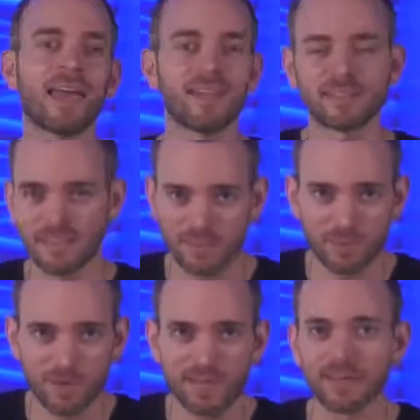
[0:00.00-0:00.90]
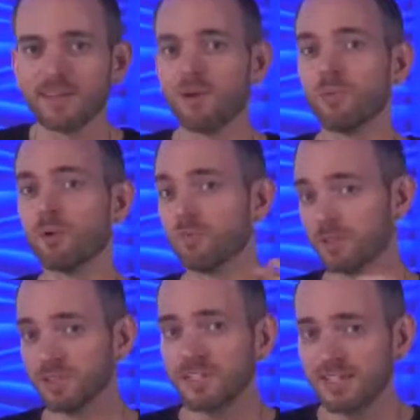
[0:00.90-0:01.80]
And guess what? We're
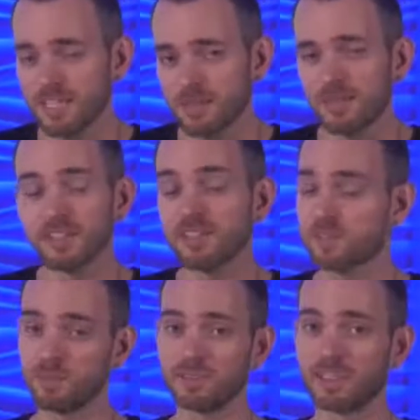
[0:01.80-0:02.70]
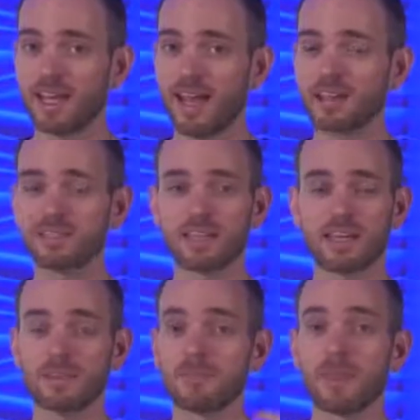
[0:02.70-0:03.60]
building an email list, building an
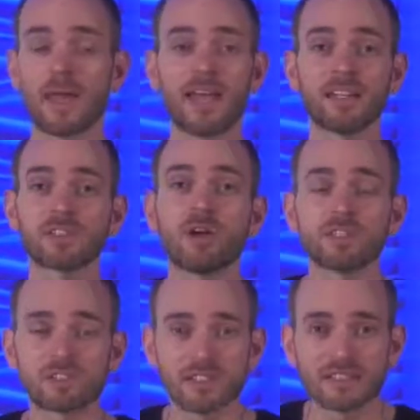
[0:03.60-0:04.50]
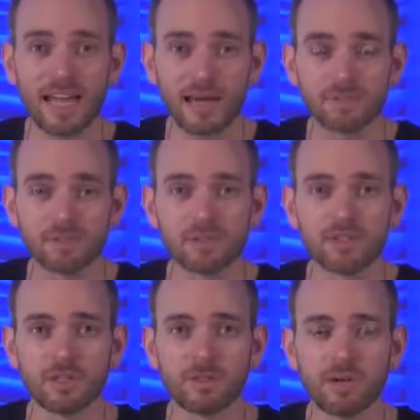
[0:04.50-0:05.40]
asset, and it's costing us
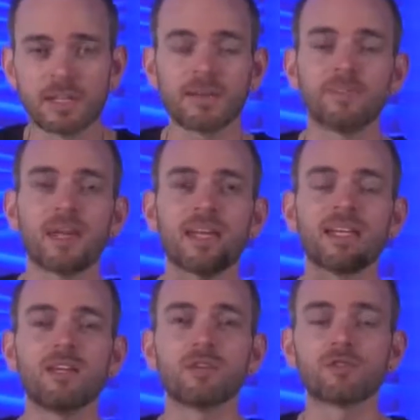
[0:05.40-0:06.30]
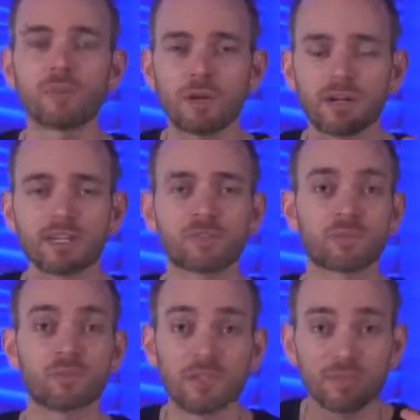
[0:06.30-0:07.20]
absolutely no money. And here's where it gets
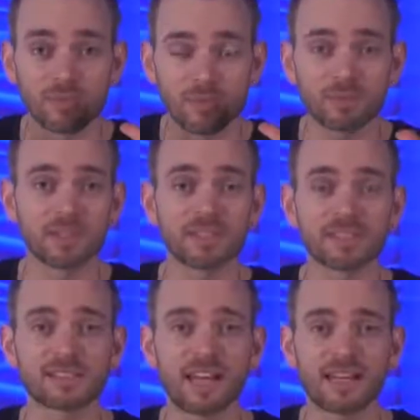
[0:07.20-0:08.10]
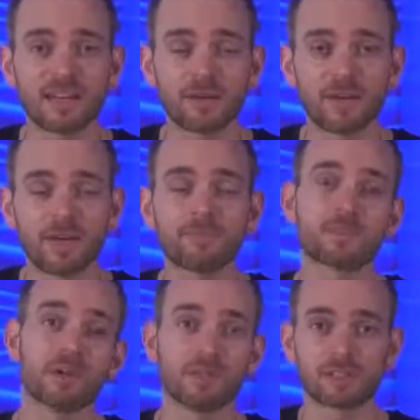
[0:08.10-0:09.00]
really, really, really exciting, okay?
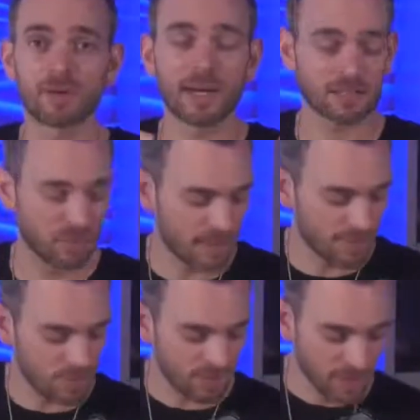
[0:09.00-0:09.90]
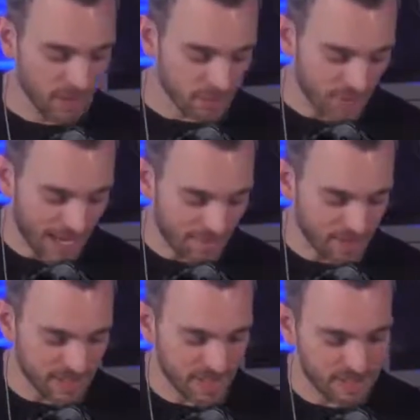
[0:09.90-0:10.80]
So let's go back to the whiteboard. So what
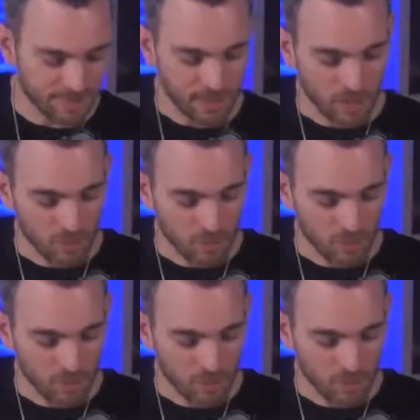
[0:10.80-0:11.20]
happens is